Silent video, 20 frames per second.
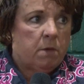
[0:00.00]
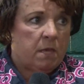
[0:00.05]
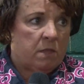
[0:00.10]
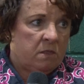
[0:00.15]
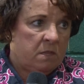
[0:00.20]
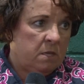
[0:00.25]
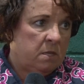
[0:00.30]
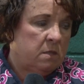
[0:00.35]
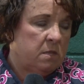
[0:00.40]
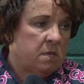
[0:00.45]

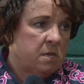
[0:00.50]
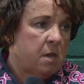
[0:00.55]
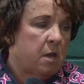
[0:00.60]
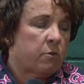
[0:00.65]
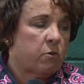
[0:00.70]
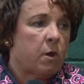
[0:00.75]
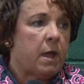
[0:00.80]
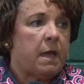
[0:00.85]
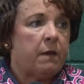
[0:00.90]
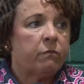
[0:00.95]
and then the
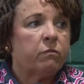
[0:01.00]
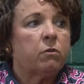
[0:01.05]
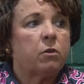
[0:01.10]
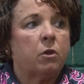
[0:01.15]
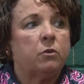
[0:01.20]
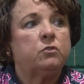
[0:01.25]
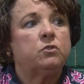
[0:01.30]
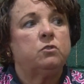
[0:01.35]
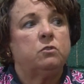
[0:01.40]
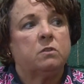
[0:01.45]
other half
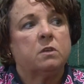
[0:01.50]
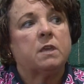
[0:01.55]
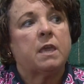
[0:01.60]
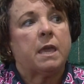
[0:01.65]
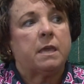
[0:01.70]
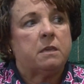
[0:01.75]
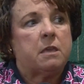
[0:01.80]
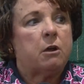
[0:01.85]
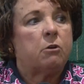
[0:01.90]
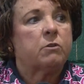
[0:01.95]
goes to the
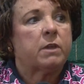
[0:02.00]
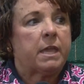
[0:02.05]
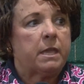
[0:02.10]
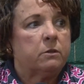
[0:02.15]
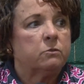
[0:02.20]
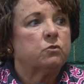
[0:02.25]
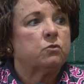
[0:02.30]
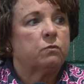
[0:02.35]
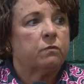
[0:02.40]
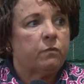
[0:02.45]
K. Yao
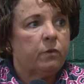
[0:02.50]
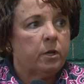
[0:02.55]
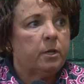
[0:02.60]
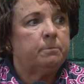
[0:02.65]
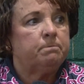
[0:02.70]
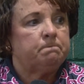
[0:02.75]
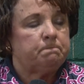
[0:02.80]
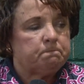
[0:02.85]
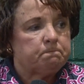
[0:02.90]
Cancer Fund.